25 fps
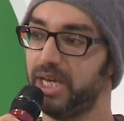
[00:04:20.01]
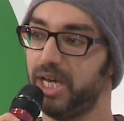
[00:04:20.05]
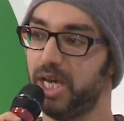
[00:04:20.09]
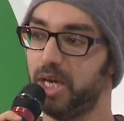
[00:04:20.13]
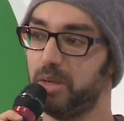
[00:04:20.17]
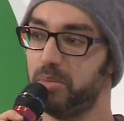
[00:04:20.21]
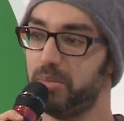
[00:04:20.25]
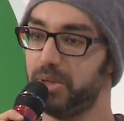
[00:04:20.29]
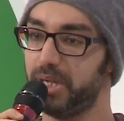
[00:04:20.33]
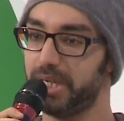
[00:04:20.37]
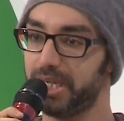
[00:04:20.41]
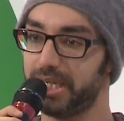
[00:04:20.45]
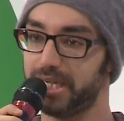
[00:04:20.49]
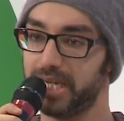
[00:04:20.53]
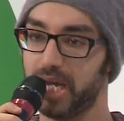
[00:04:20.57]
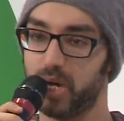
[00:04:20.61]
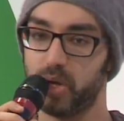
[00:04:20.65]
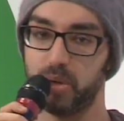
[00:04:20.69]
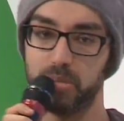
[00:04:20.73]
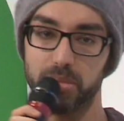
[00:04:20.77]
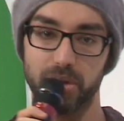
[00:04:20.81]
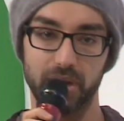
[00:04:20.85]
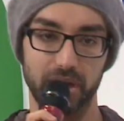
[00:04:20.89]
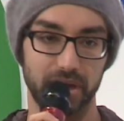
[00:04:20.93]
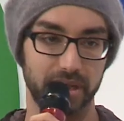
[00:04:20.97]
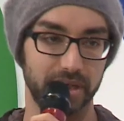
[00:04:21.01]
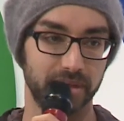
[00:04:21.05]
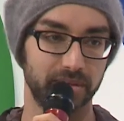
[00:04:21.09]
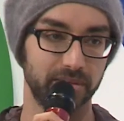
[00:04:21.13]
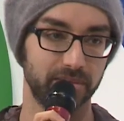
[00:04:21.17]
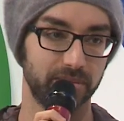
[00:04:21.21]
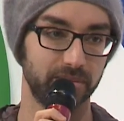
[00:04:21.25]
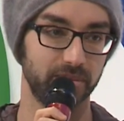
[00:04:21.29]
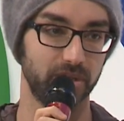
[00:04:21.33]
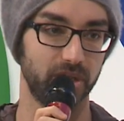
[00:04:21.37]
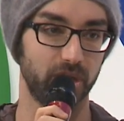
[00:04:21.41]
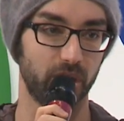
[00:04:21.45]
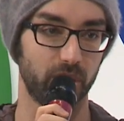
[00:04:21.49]
and building now in
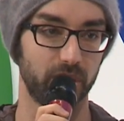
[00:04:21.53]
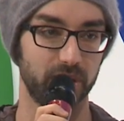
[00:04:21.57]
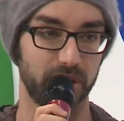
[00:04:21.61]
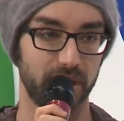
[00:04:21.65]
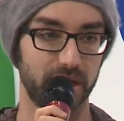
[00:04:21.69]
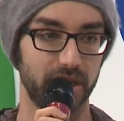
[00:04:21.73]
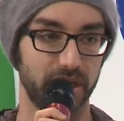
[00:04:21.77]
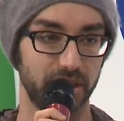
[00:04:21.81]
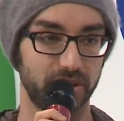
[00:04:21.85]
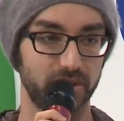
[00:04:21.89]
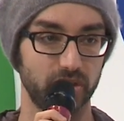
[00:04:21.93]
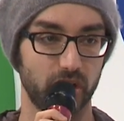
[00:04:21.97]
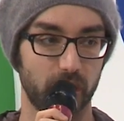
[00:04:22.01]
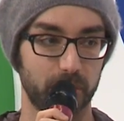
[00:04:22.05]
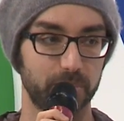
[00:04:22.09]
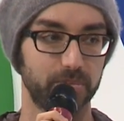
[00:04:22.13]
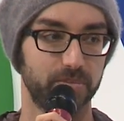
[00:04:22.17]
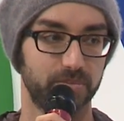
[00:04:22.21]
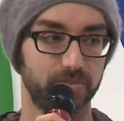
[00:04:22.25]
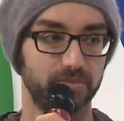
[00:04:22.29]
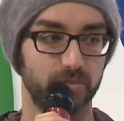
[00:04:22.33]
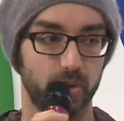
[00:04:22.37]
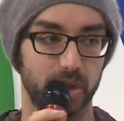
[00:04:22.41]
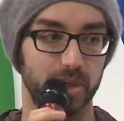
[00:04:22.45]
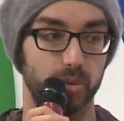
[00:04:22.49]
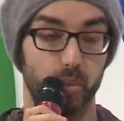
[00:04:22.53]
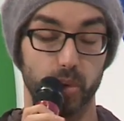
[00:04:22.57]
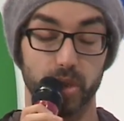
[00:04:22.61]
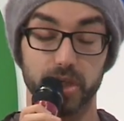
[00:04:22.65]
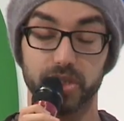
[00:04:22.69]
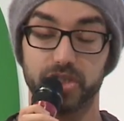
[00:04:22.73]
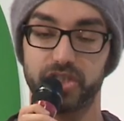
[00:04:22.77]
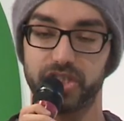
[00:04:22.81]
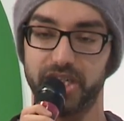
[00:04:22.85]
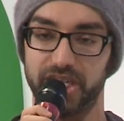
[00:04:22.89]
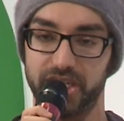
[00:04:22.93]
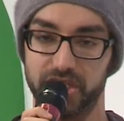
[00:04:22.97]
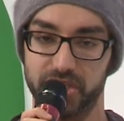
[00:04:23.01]
Berlin, you know, a top
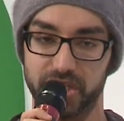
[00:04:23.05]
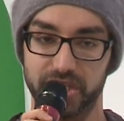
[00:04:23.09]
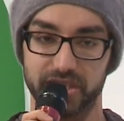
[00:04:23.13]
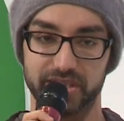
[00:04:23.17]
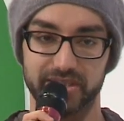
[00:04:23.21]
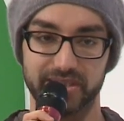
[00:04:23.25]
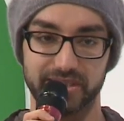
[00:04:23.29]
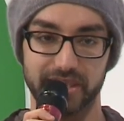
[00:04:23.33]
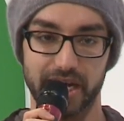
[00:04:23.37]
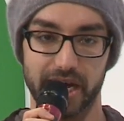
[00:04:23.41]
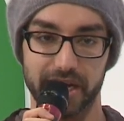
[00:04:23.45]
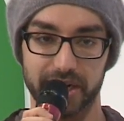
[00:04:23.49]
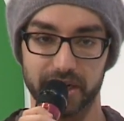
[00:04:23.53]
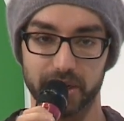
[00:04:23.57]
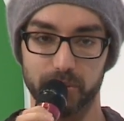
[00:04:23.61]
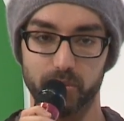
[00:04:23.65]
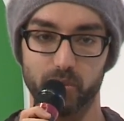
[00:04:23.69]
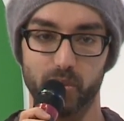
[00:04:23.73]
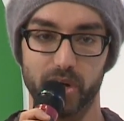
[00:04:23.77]
world-changing startup,